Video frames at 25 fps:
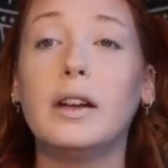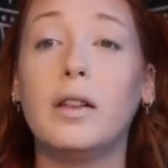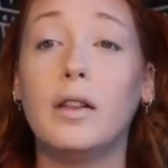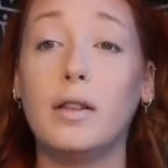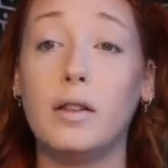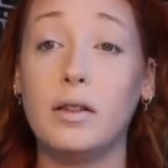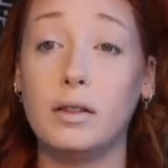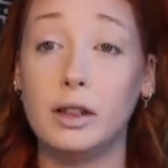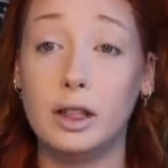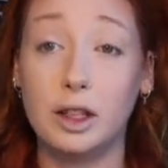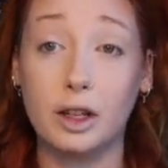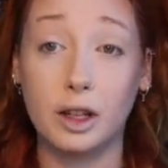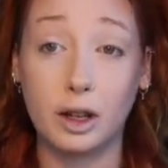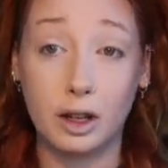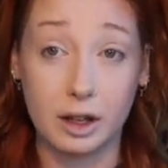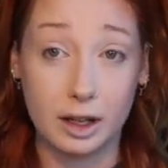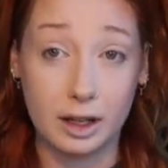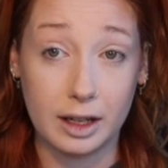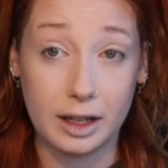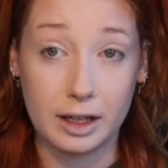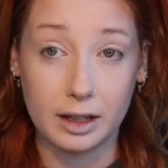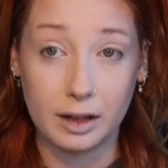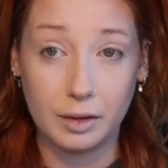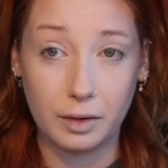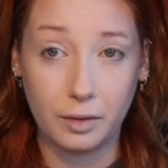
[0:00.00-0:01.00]
all the
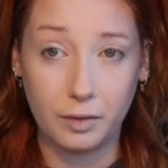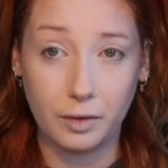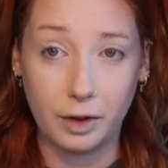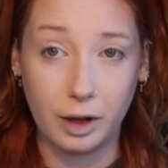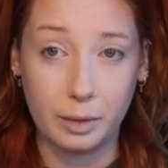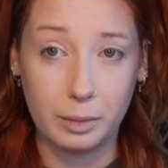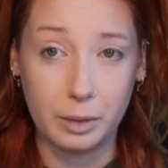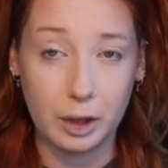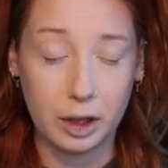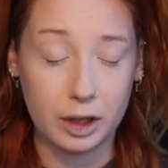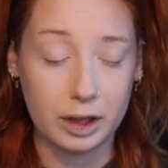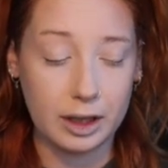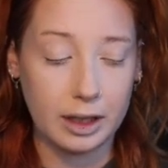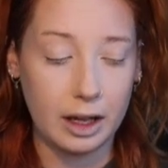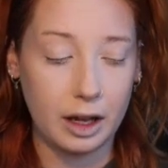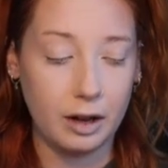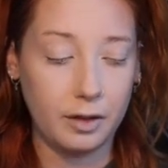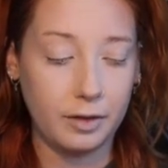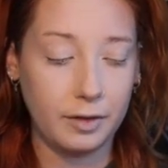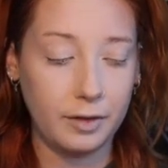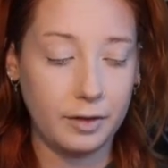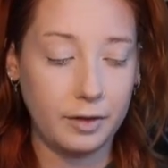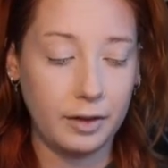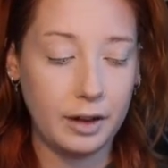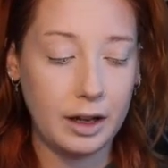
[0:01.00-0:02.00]
darkness from
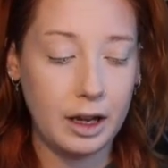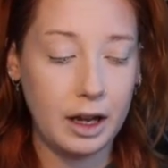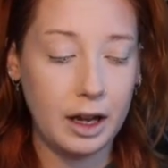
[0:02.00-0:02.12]
yourself.